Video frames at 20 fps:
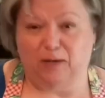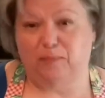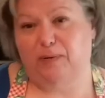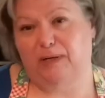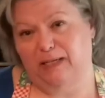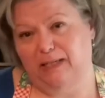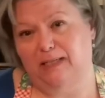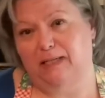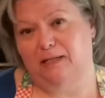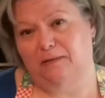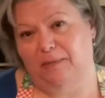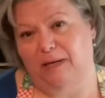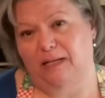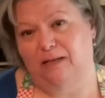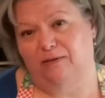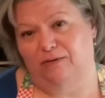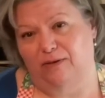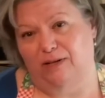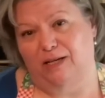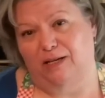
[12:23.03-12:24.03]
But it did mean
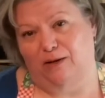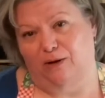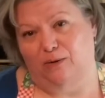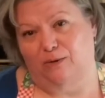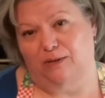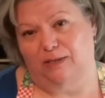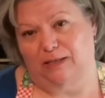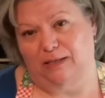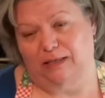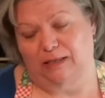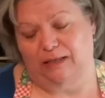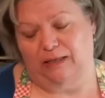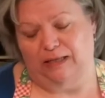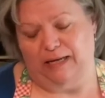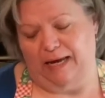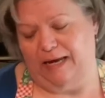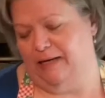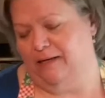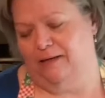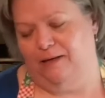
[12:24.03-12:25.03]
the video was a little
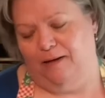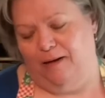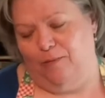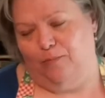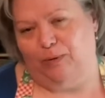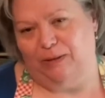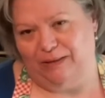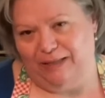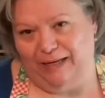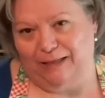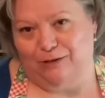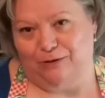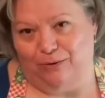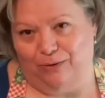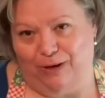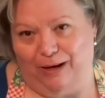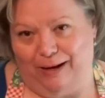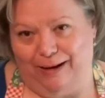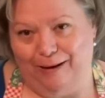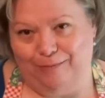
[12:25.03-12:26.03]
late, but that's
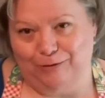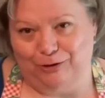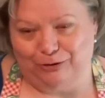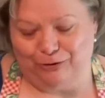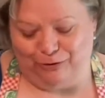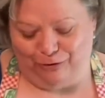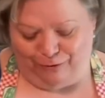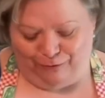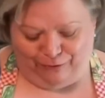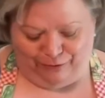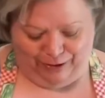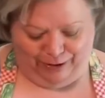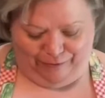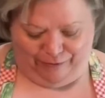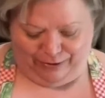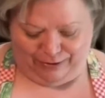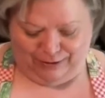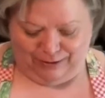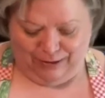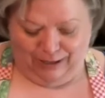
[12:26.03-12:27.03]
okay. I'm sure you'll forgive
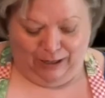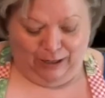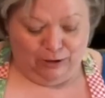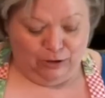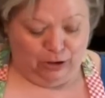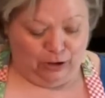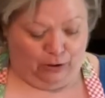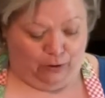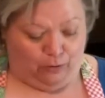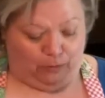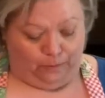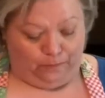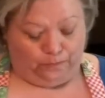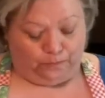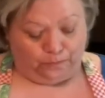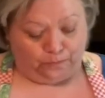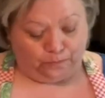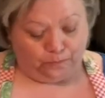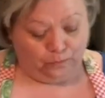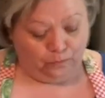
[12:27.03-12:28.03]
us. So
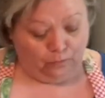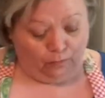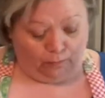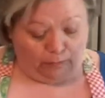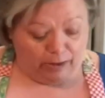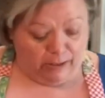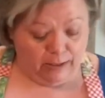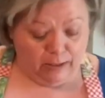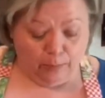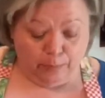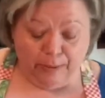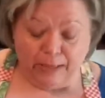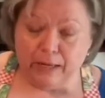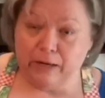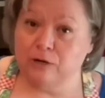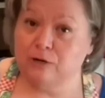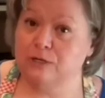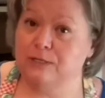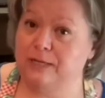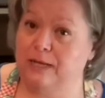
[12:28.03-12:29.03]
it
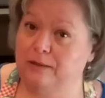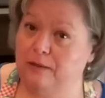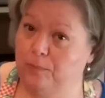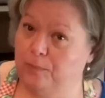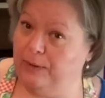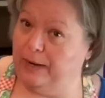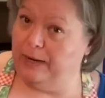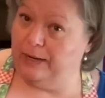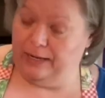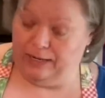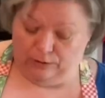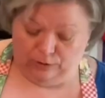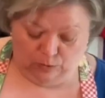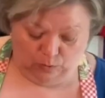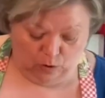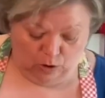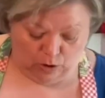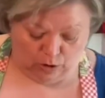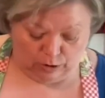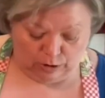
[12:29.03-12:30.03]
appears that the bread has
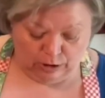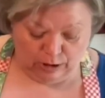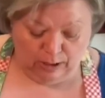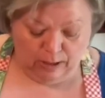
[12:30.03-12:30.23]
worked